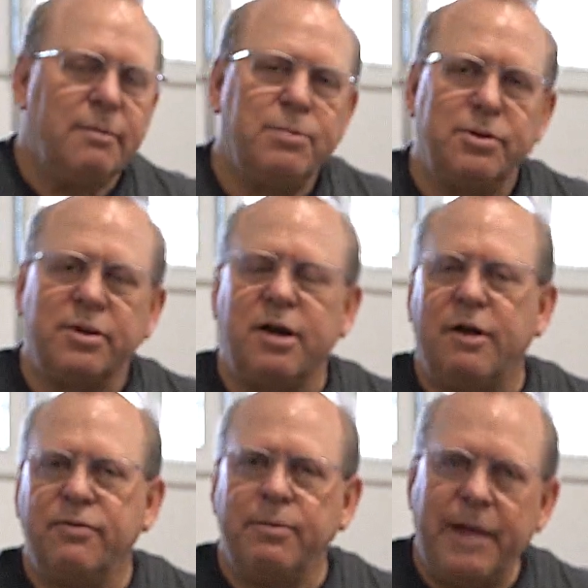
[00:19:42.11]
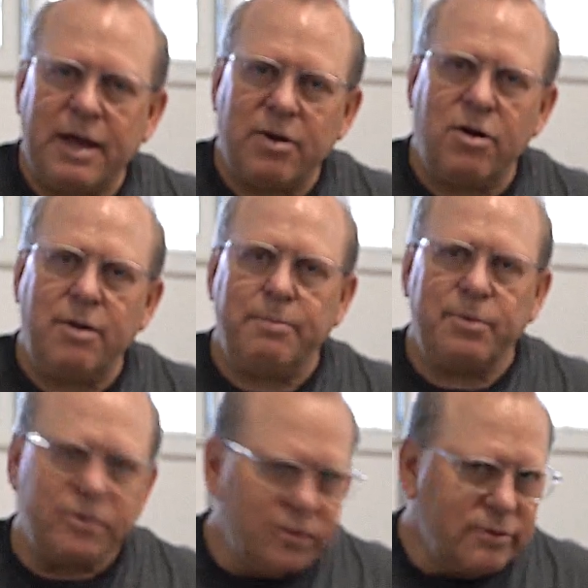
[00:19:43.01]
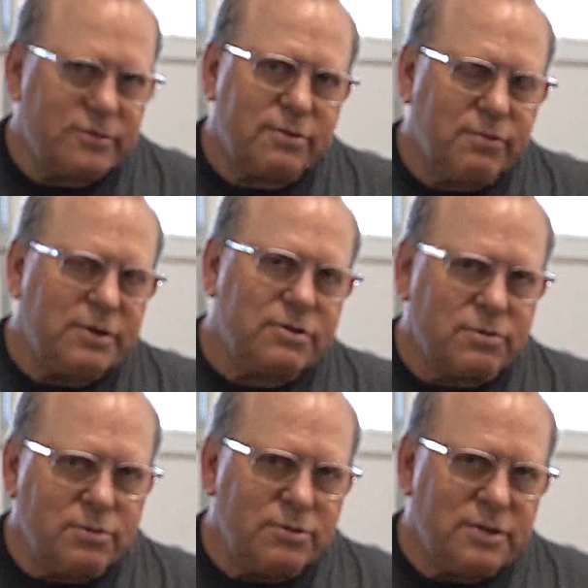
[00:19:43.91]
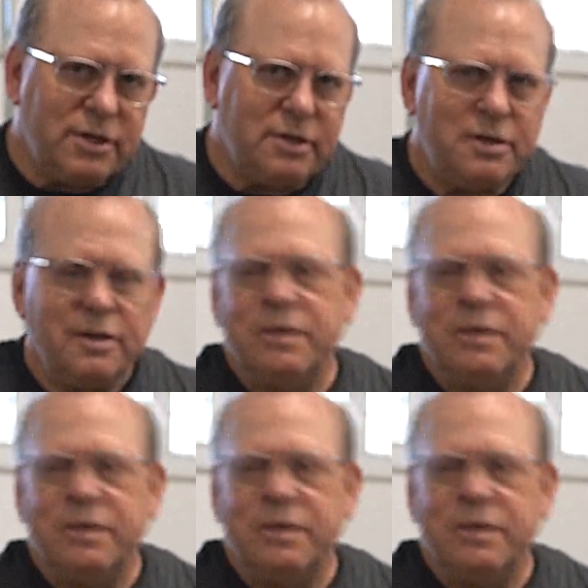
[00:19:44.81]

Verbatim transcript: put the cover back on, put those three screws in,